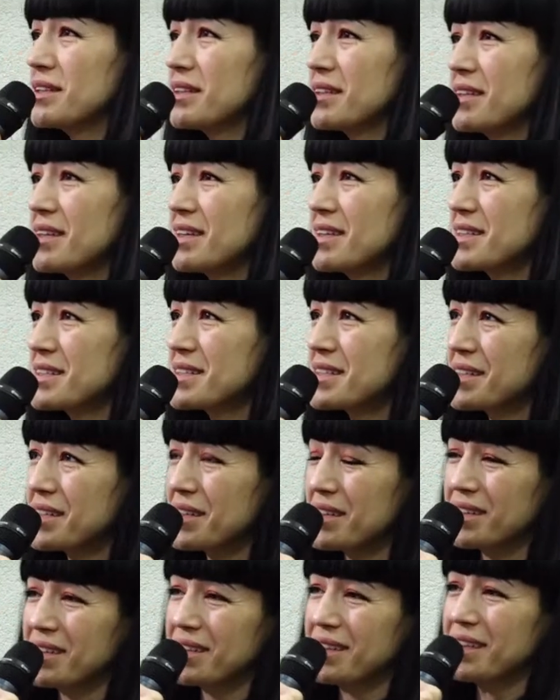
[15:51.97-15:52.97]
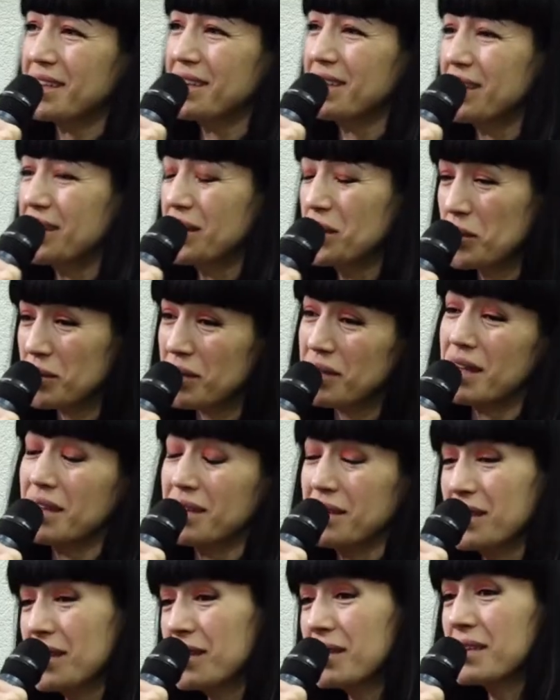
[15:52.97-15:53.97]
Thank you for joining us,
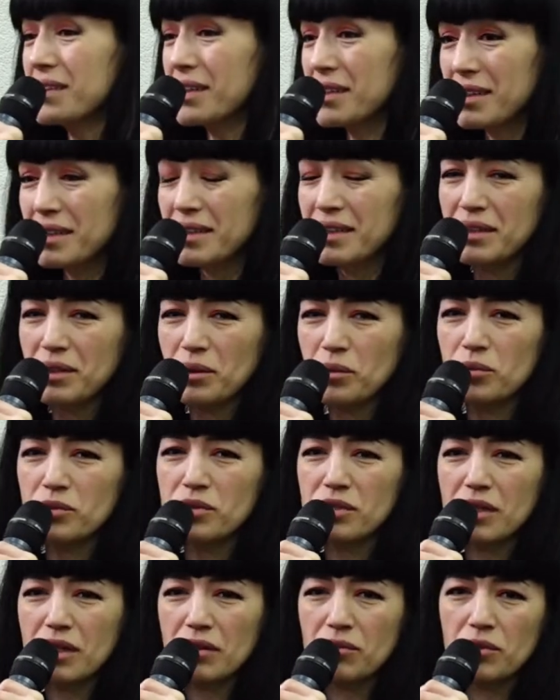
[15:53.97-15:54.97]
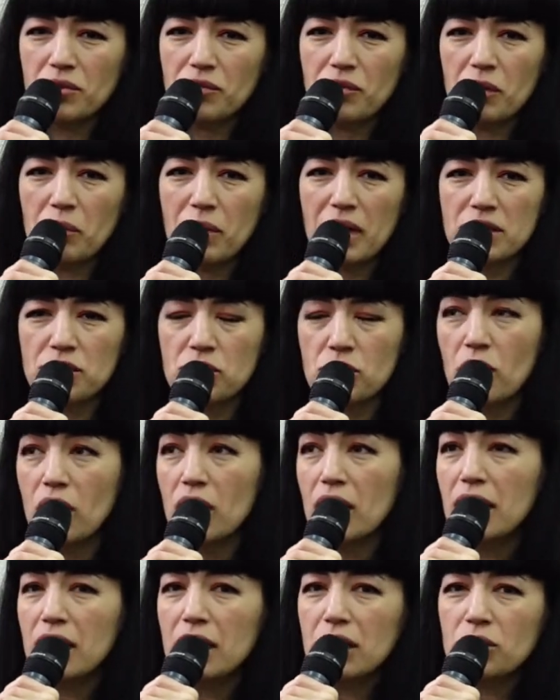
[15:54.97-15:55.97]
and thank you for
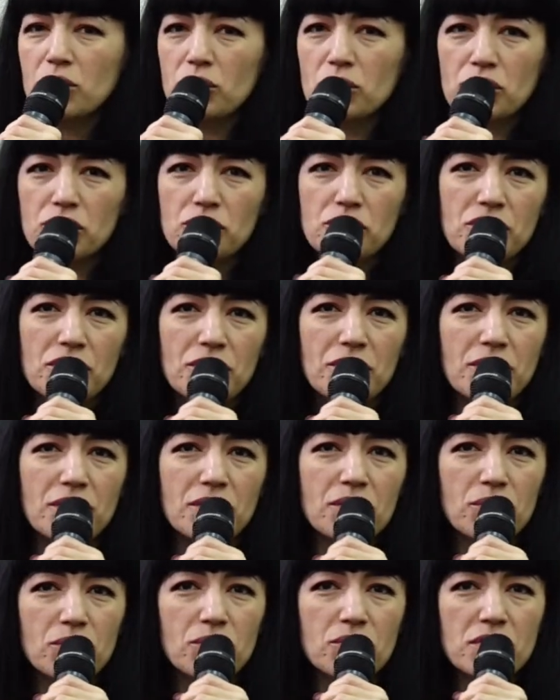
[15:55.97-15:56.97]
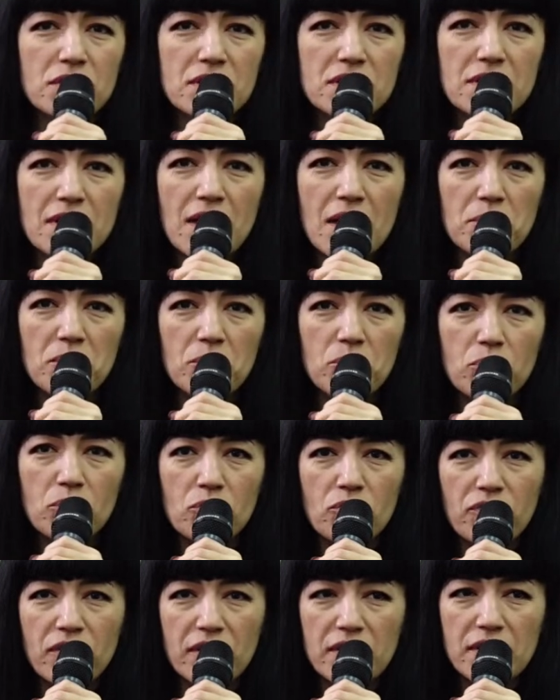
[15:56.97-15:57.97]
providing this interesting information. So,
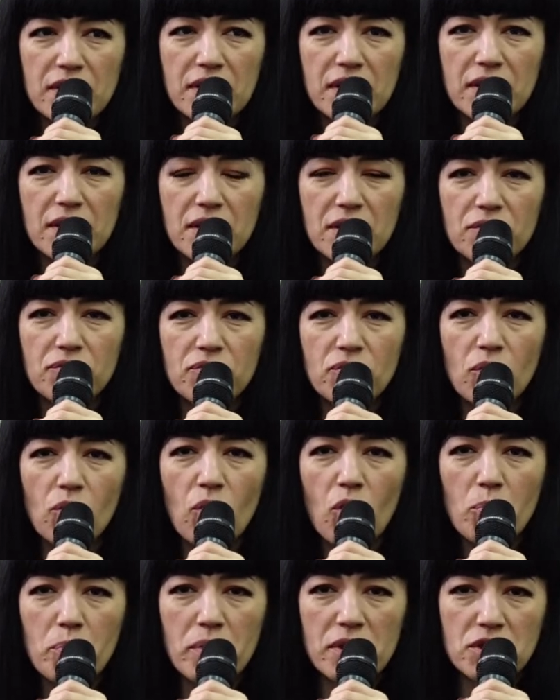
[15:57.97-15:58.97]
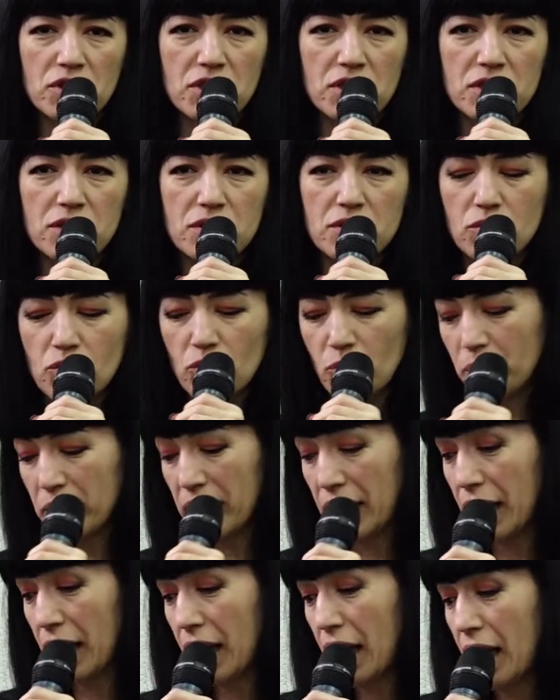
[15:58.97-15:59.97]
Dear friends, Andriy Ivko was
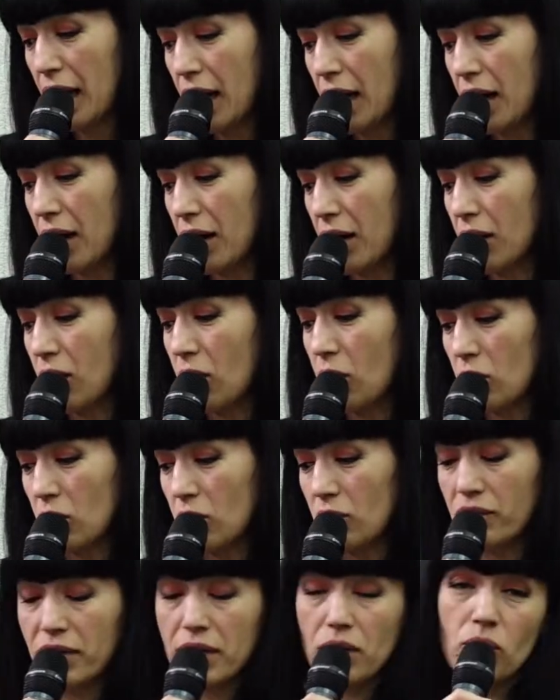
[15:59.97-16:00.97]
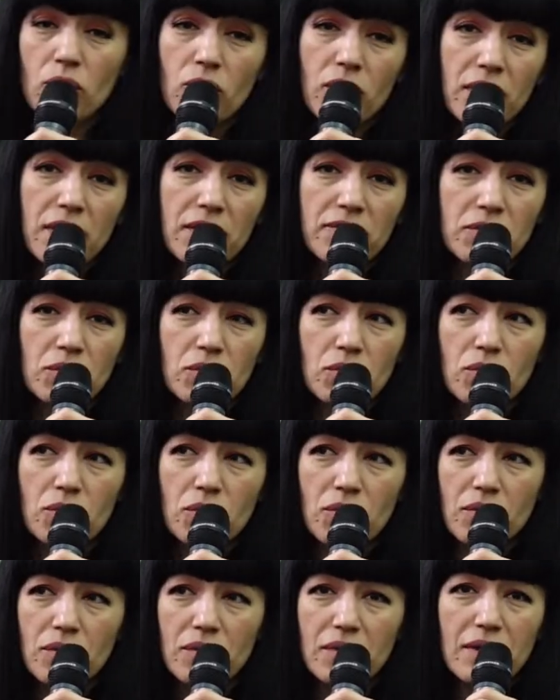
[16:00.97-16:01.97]
with us, first deputy of head
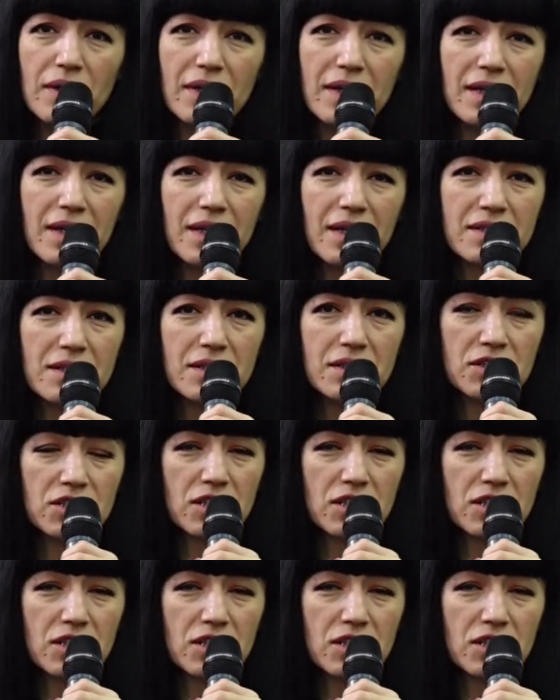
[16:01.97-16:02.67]
of Ukravtodor.